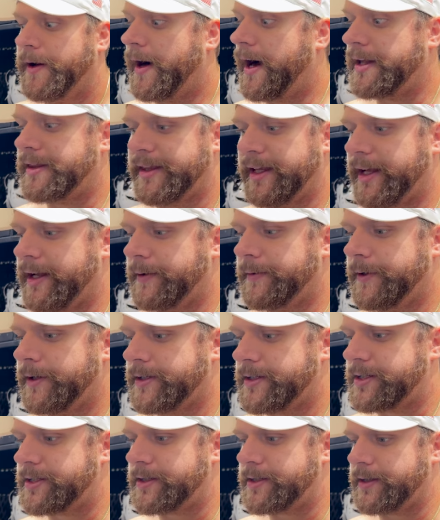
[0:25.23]
I think it
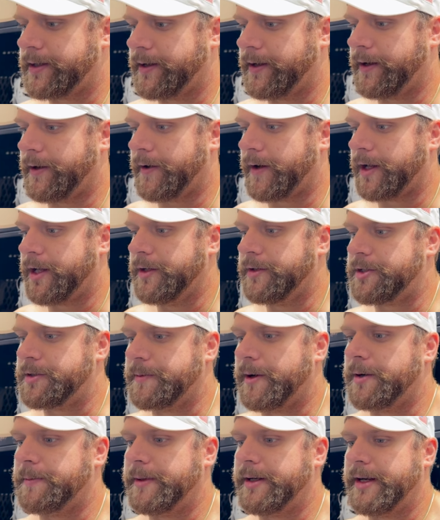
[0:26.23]
was, you know, a huge
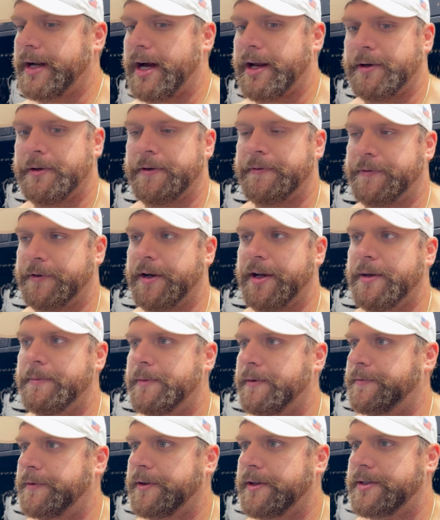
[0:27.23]
moment, not only for him,
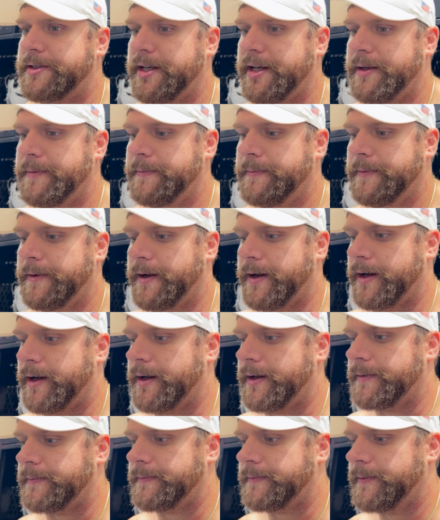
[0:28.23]
but for the team.
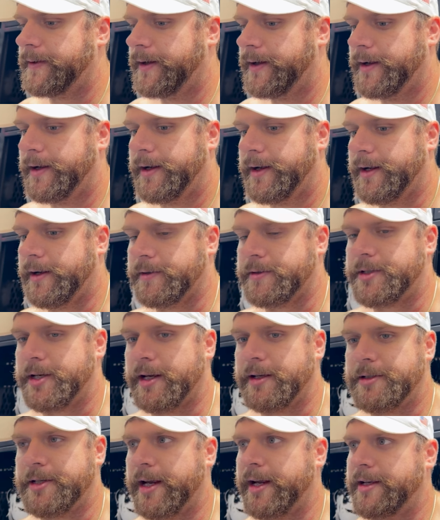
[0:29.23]
You know,
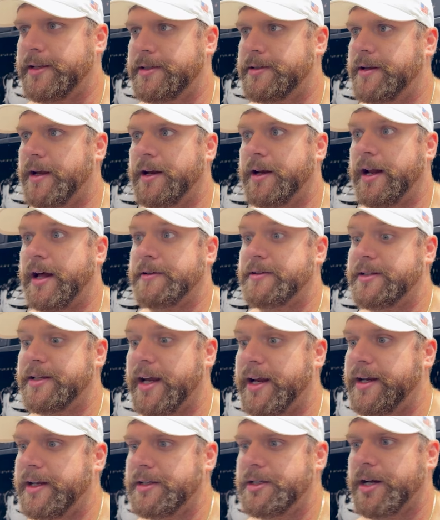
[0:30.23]
Jake has done an
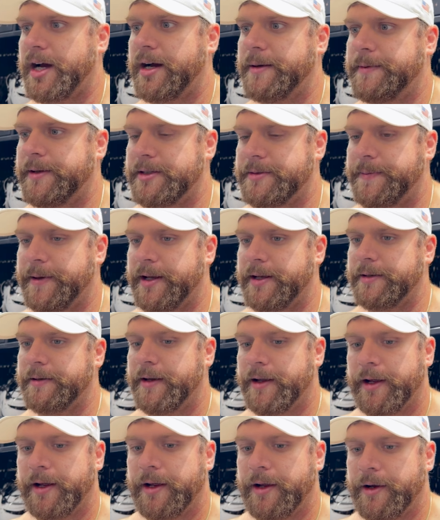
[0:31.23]
outstanding job. He's been,
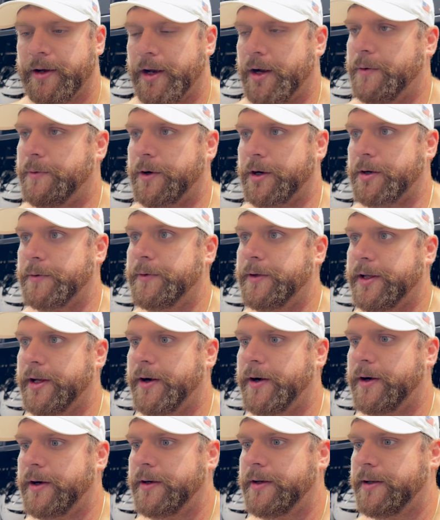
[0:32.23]
you know, working really
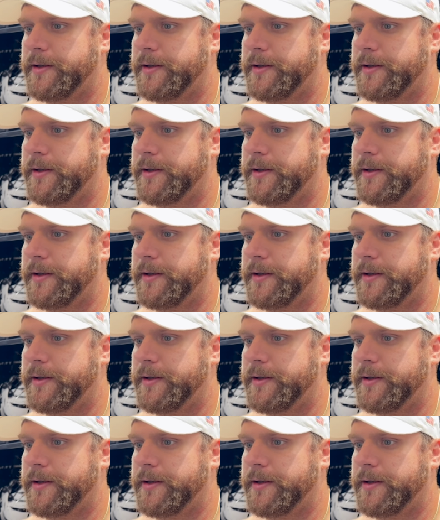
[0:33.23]
hard.